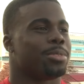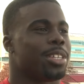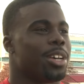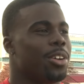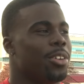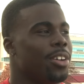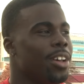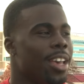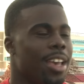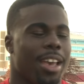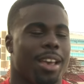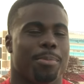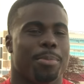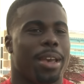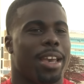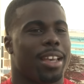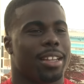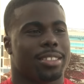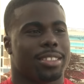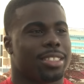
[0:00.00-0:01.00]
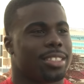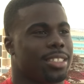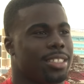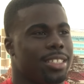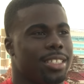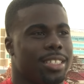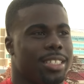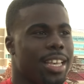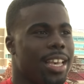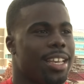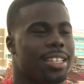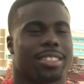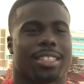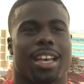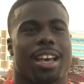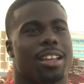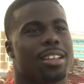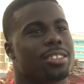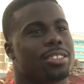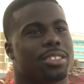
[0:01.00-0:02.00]
So, man, just hands
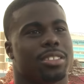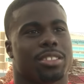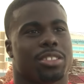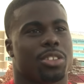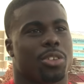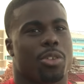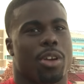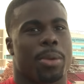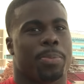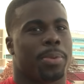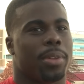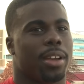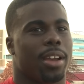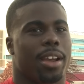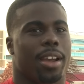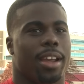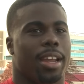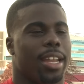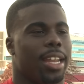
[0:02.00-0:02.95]
down, he's just a great player,